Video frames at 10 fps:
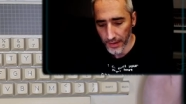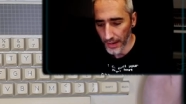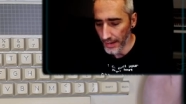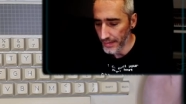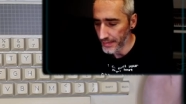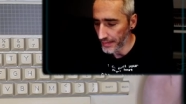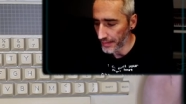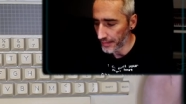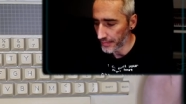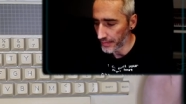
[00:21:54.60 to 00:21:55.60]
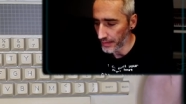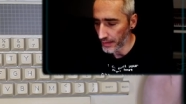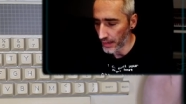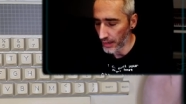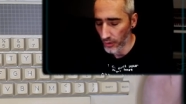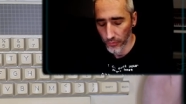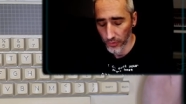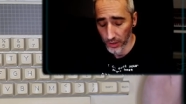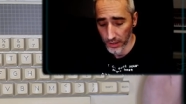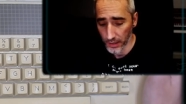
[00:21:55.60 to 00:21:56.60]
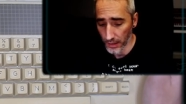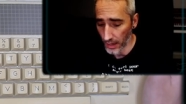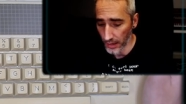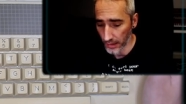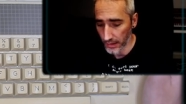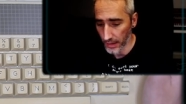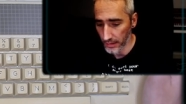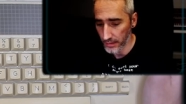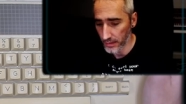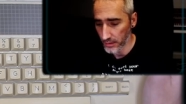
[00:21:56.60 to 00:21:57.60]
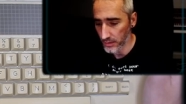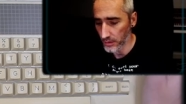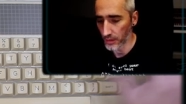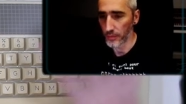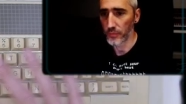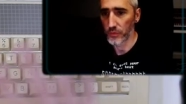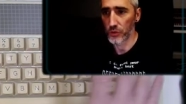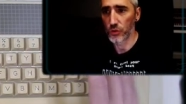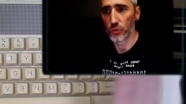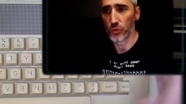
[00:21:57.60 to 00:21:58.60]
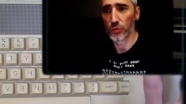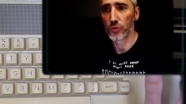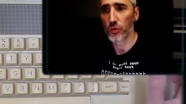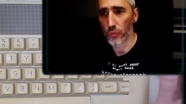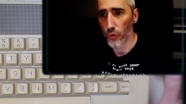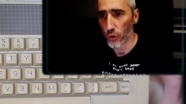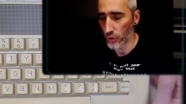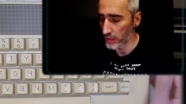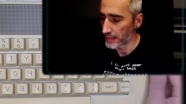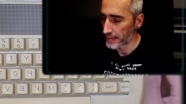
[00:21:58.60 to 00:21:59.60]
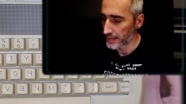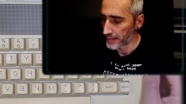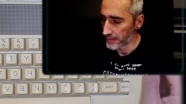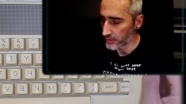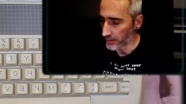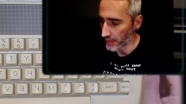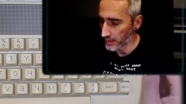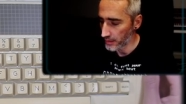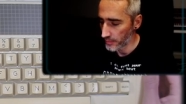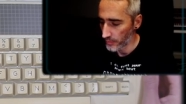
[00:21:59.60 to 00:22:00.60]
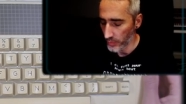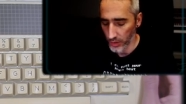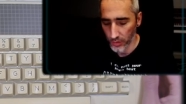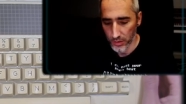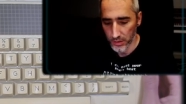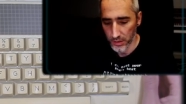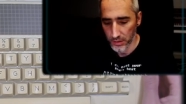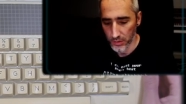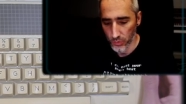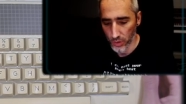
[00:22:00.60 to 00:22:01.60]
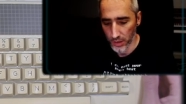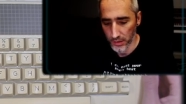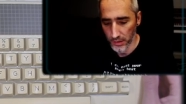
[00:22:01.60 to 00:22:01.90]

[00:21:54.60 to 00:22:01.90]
And uh, then hopefully I get this uh, duo to work together because this is really